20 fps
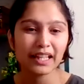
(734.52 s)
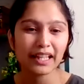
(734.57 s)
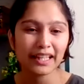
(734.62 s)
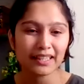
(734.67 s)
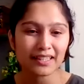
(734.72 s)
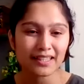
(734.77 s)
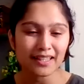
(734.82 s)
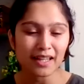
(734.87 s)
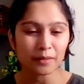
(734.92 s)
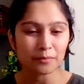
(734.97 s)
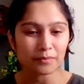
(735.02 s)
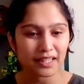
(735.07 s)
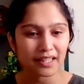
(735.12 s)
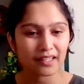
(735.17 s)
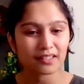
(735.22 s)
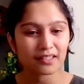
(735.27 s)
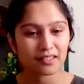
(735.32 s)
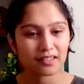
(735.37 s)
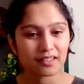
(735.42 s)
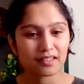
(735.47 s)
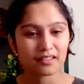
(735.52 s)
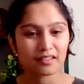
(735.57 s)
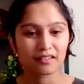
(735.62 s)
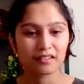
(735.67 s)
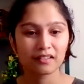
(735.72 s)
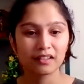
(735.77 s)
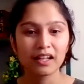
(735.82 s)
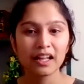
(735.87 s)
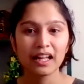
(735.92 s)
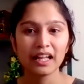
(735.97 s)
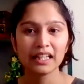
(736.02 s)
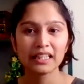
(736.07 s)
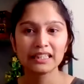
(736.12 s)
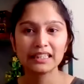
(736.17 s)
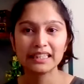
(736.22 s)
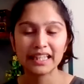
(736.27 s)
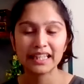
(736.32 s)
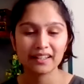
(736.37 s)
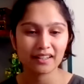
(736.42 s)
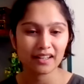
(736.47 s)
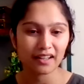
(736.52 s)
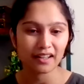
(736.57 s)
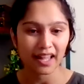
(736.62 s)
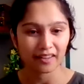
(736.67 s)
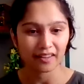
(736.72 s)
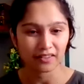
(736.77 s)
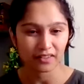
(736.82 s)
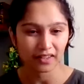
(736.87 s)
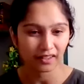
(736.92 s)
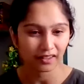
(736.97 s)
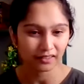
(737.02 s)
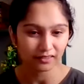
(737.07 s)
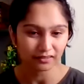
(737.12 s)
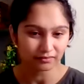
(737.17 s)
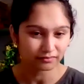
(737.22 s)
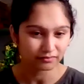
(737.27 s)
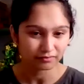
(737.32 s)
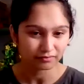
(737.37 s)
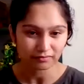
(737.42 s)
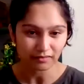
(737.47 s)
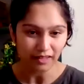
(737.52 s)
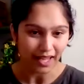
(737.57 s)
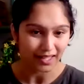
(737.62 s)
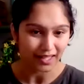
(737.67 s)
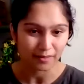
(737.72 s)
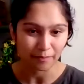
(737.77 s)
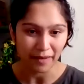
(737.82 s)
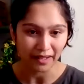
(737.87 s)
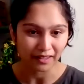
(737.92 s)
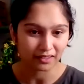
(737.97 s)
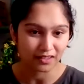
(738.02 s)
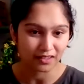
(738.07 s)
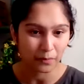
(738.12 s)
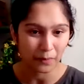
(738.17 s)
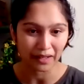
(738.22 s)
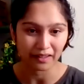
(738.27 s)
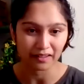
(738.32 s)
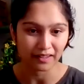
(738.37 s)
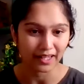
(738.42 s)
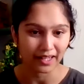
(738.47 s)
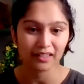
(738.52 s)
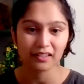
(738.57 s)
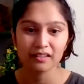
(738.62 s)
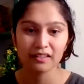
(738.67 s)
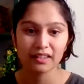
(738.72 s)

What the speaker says: in some sense, this is a data gathering aspect as well, right?